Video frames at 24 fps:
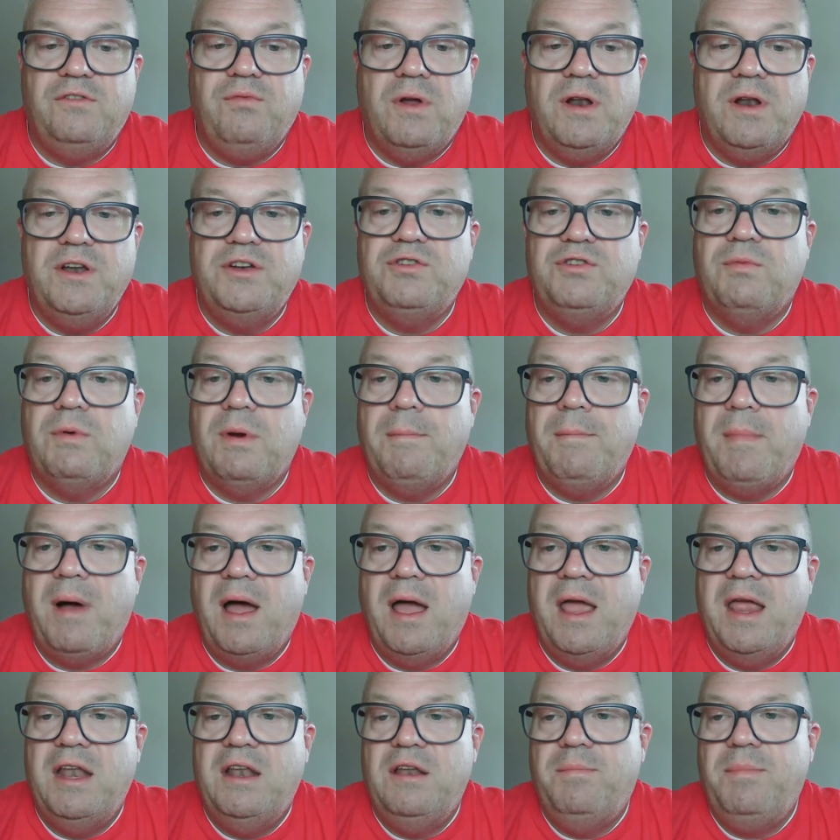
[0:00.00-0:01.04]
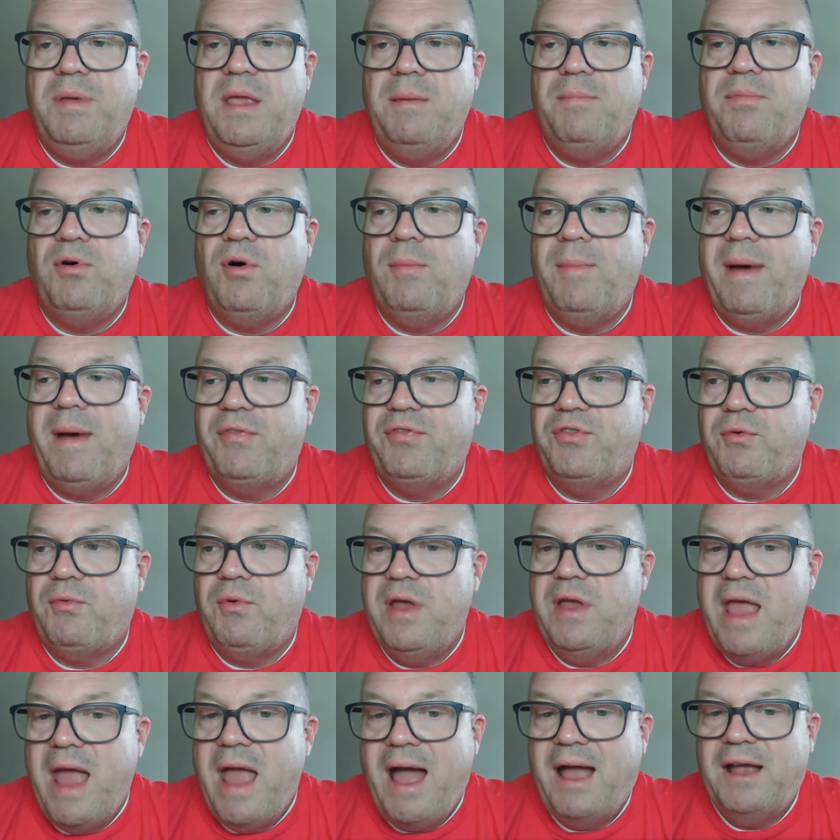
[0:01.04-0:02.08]
wanted to remind people about the
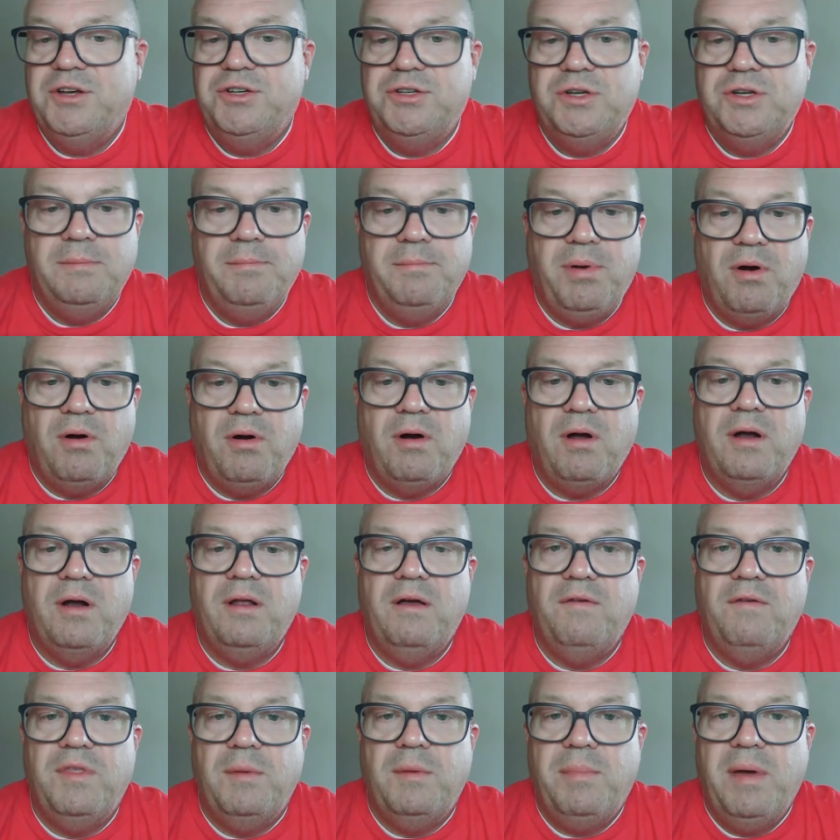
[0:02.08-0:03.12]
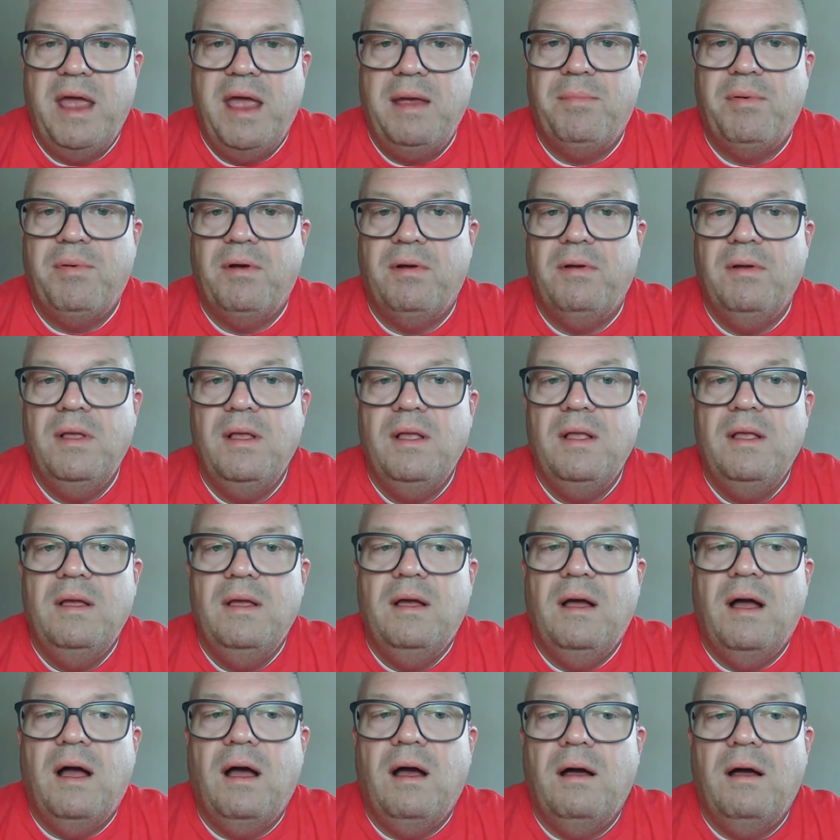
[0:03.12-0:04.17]
reaction part of the paper.
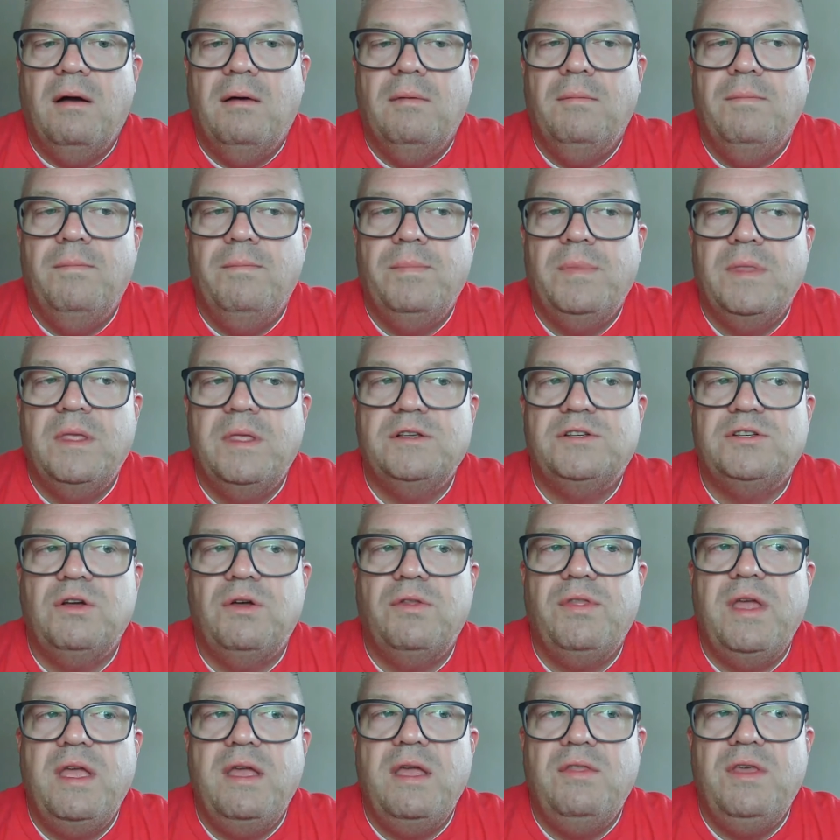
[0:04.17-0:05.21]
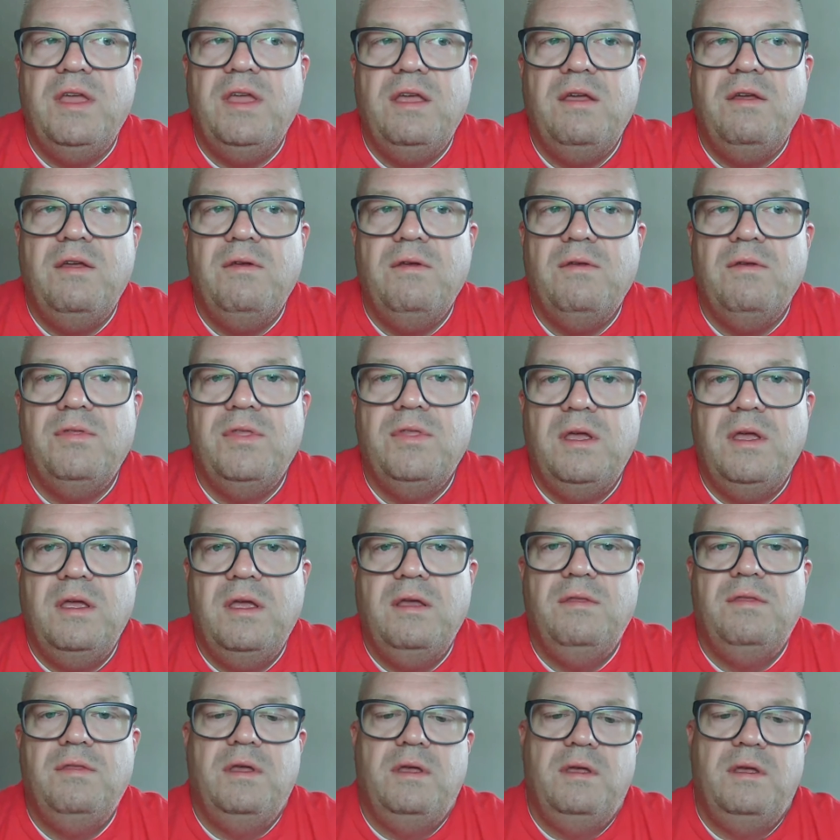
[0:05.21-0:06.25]
So the
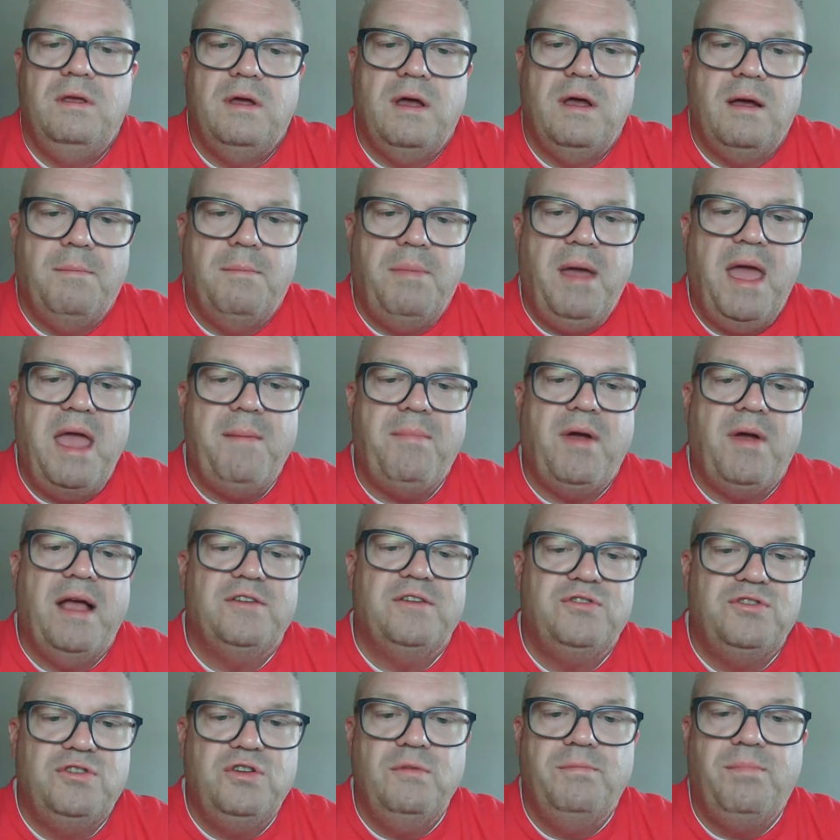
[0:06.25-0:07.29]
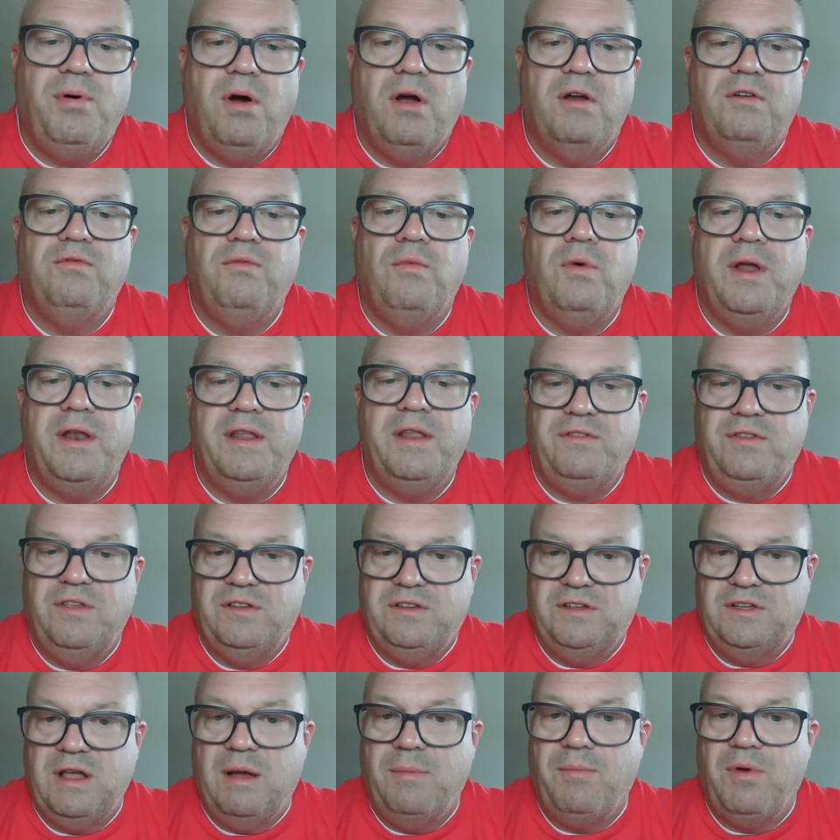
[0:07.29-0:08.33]
paper has two parts. One is the
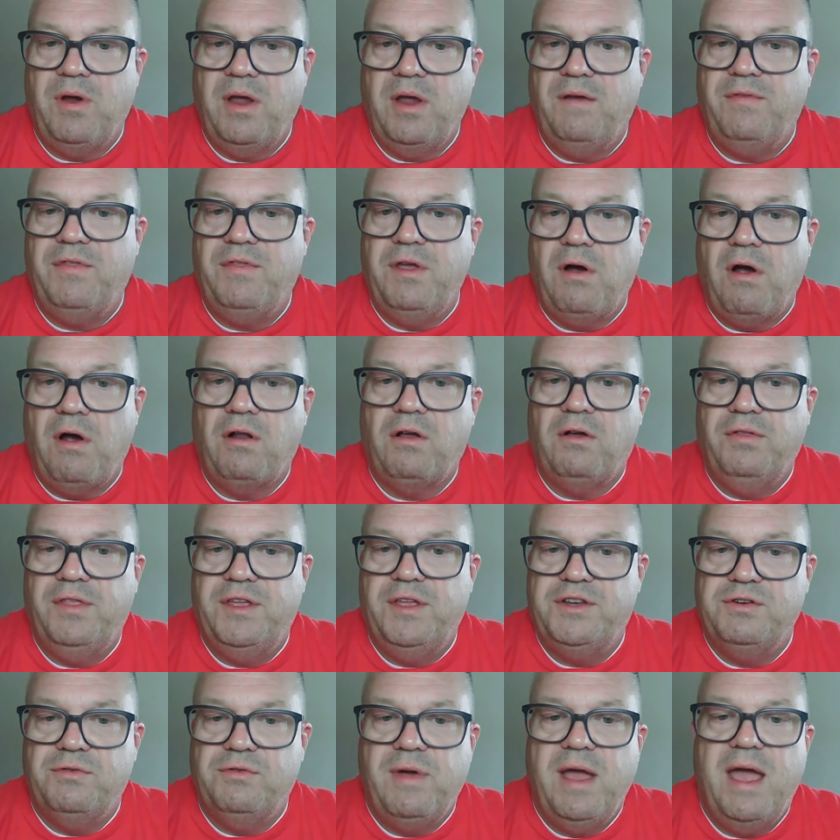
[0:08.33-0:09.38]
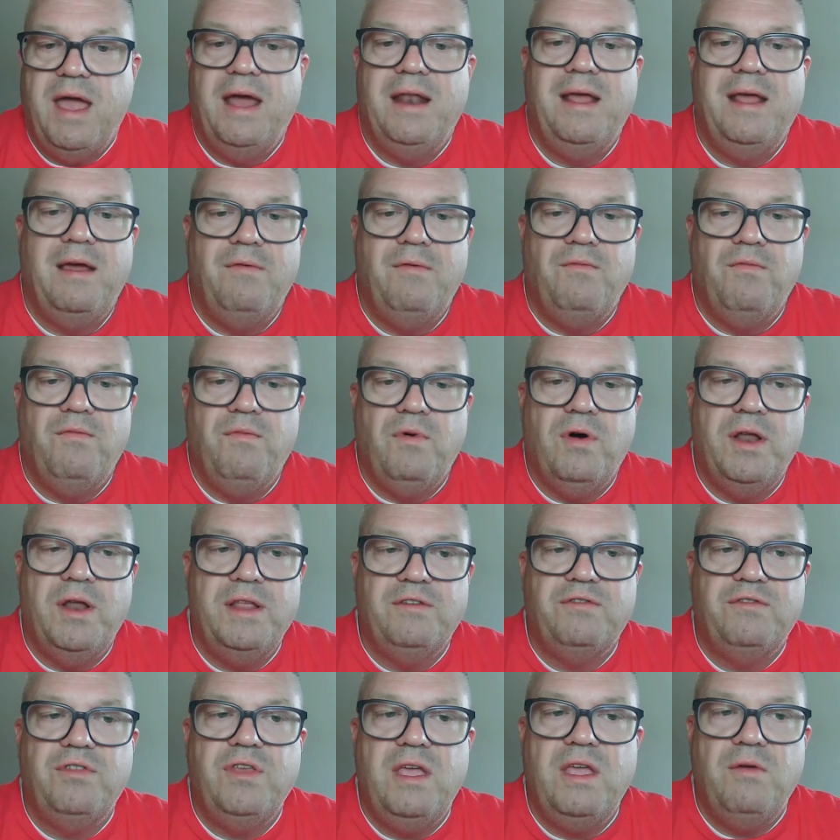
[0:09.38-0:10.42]
summary of the article that you read, and one
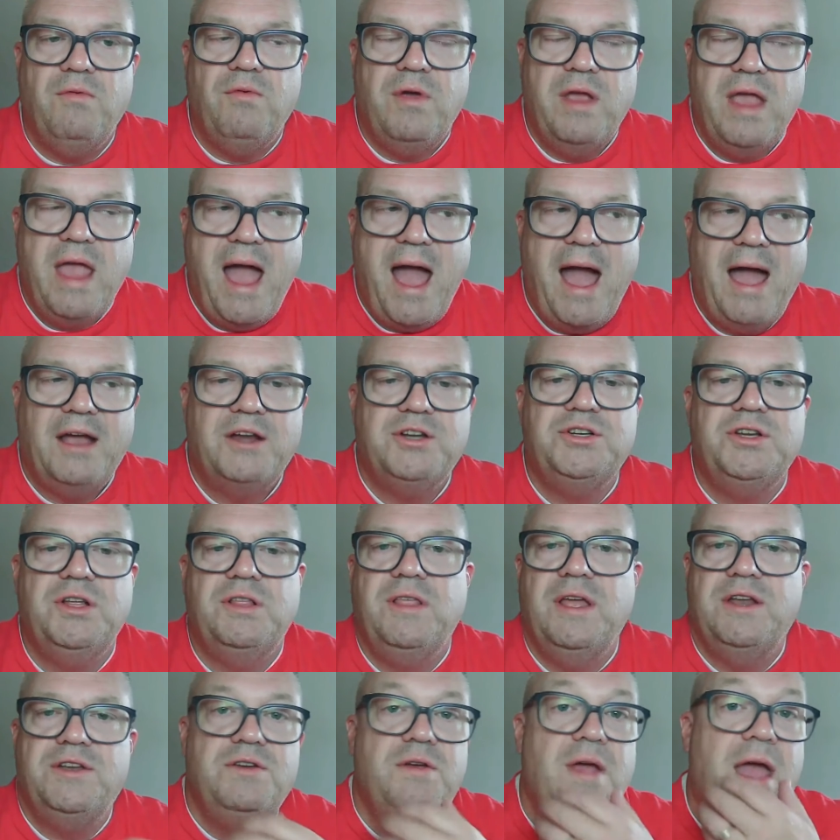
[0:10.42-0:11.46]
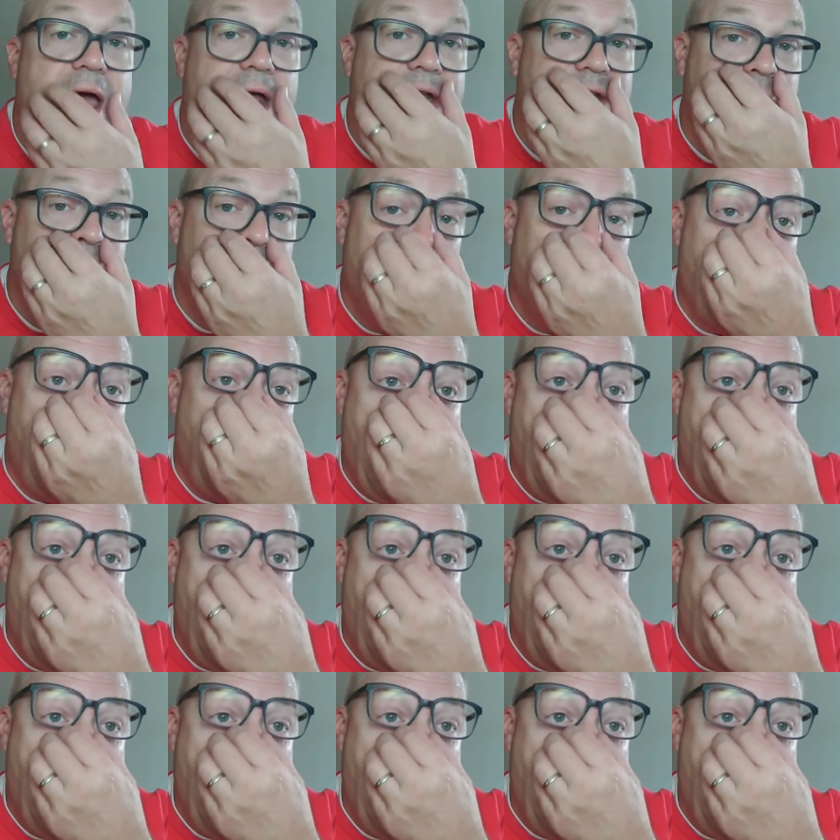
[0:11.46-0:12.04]
is the reaction that you had to it.